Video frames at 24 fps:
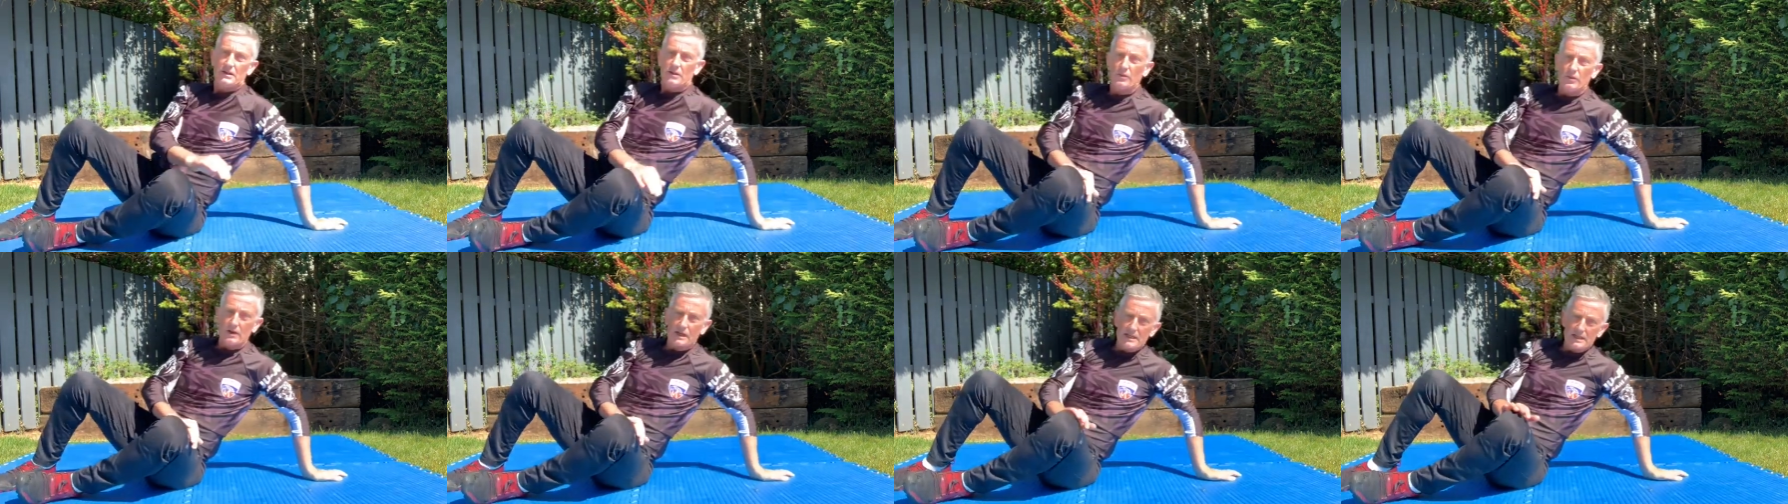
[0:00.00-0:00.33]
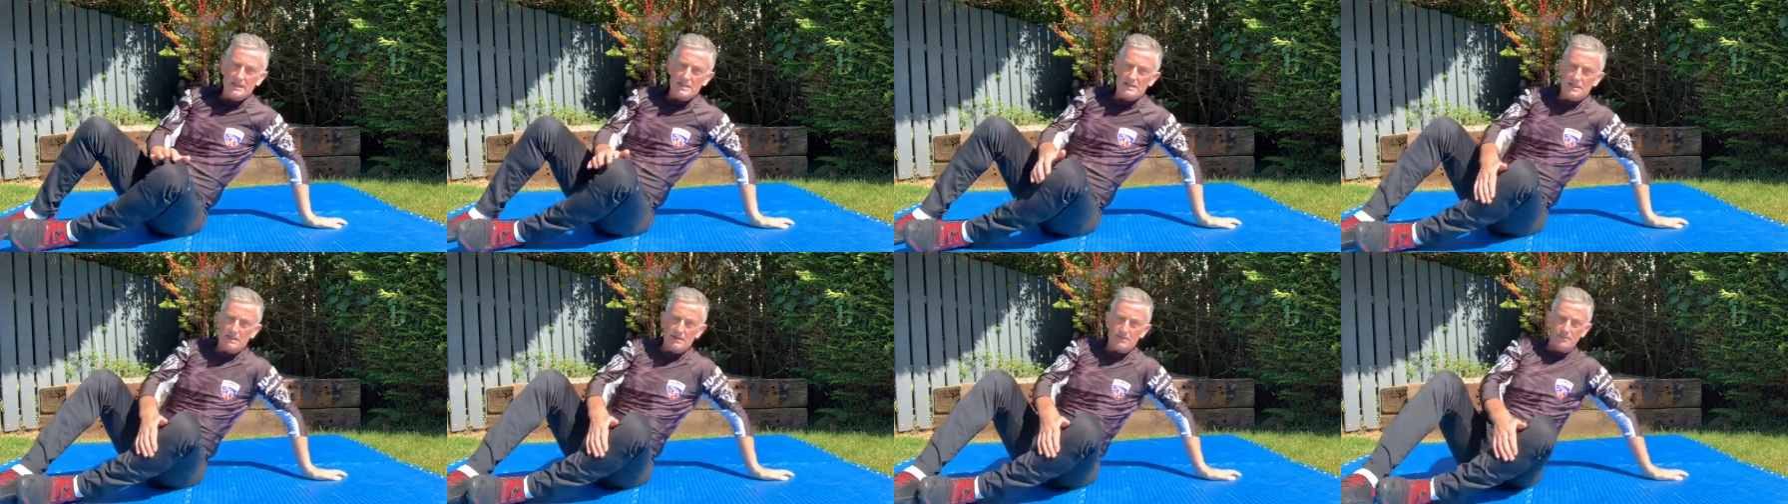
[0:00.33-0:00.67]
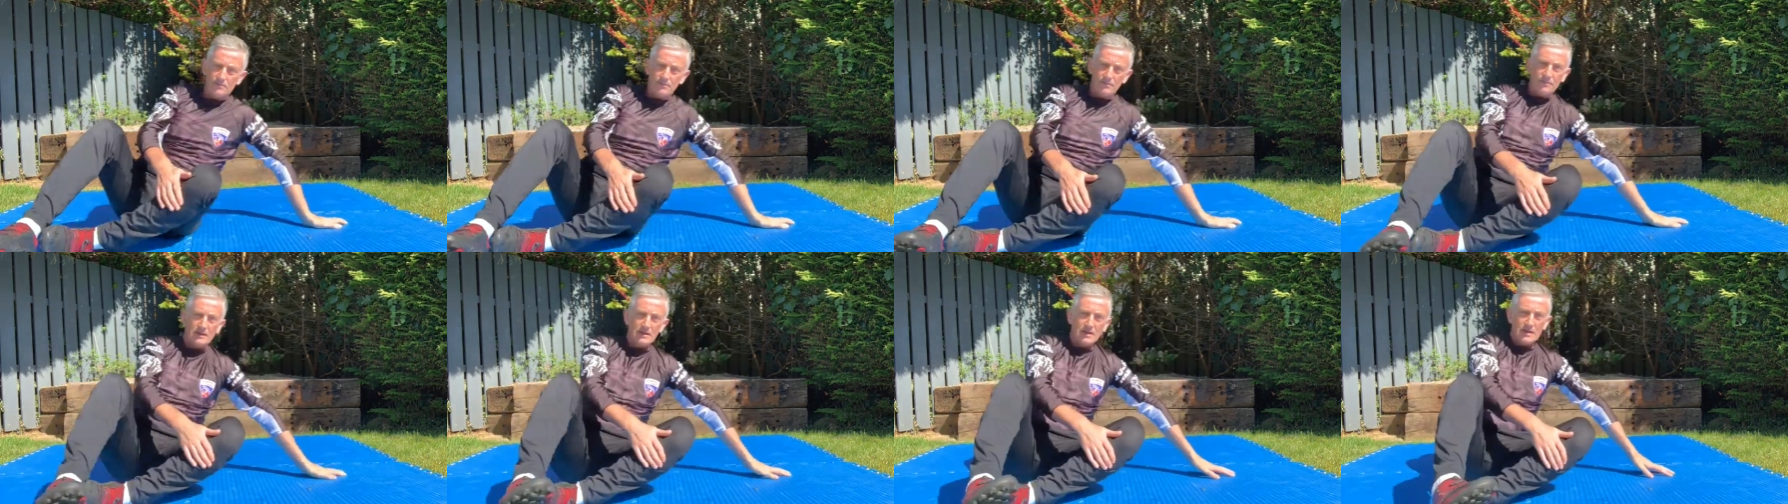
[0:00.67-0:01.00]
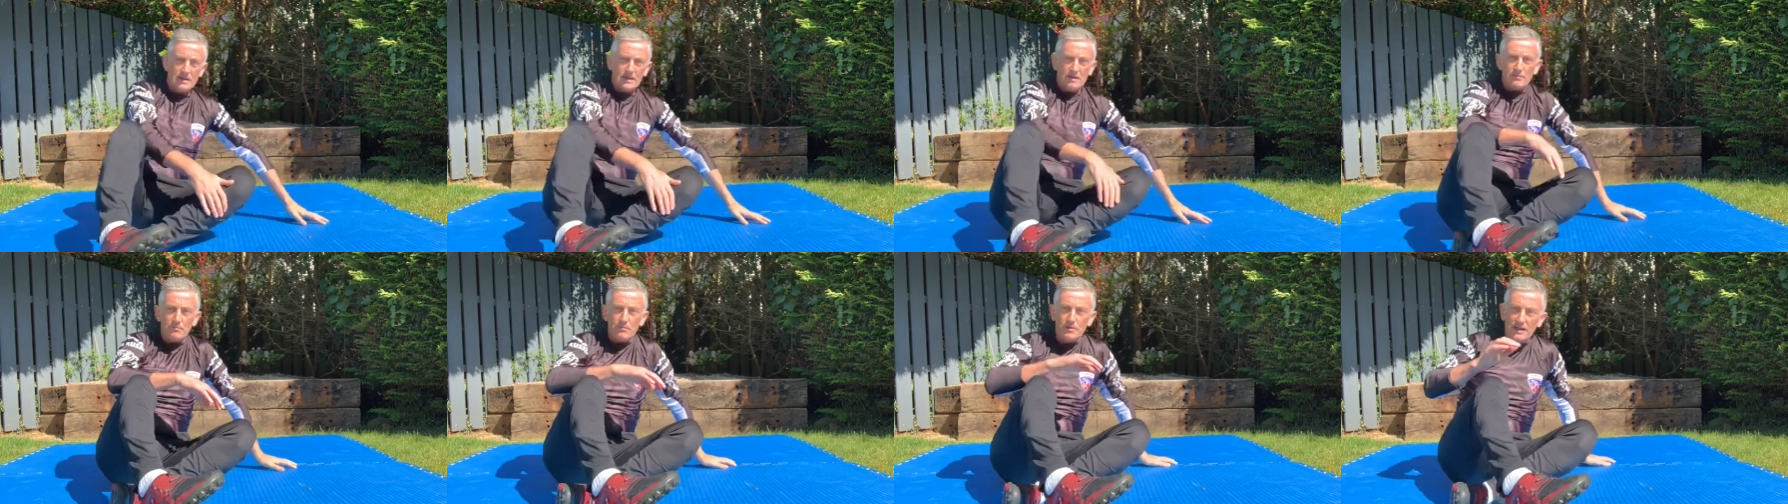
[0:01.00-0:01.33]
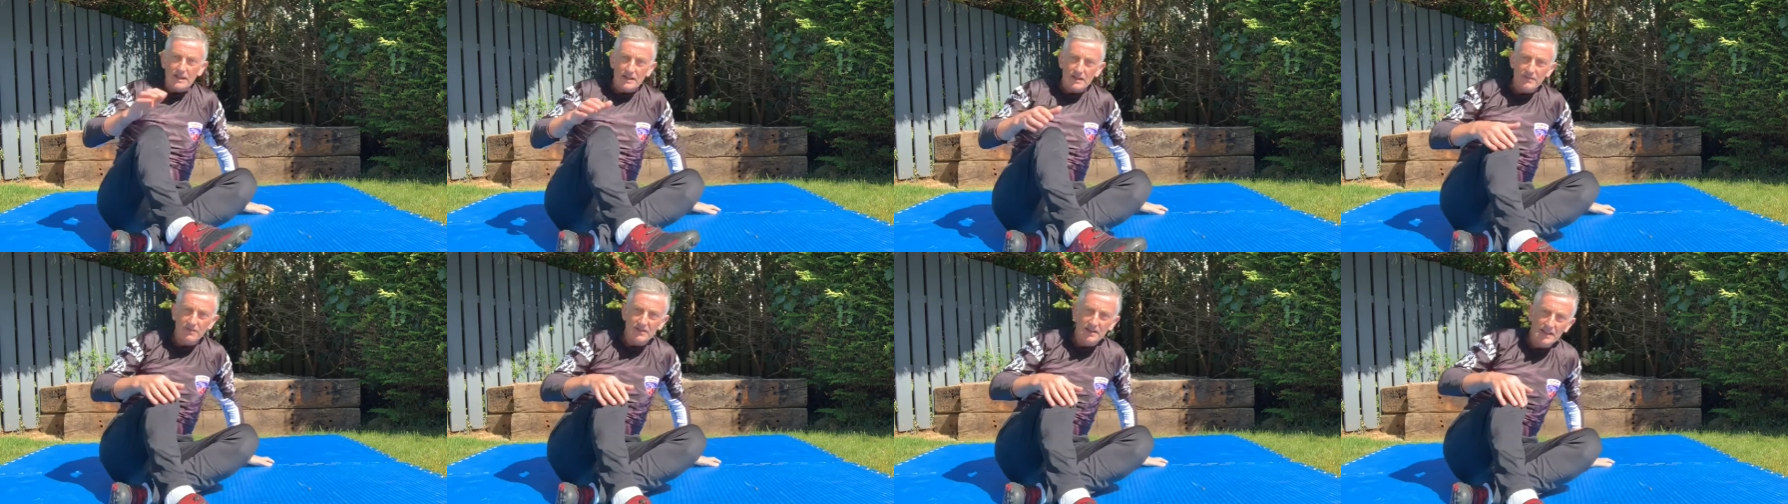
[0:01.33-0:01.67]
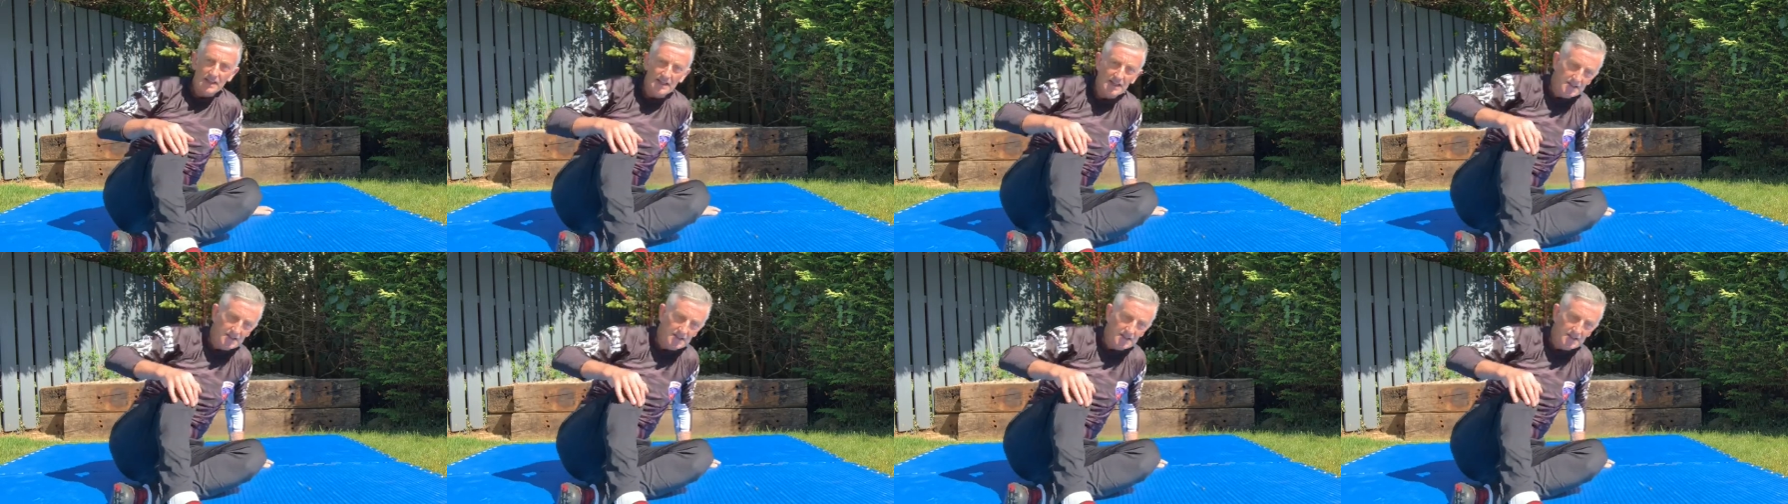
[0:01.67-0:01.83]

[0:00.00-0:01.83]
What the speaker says: quite easy, but like everything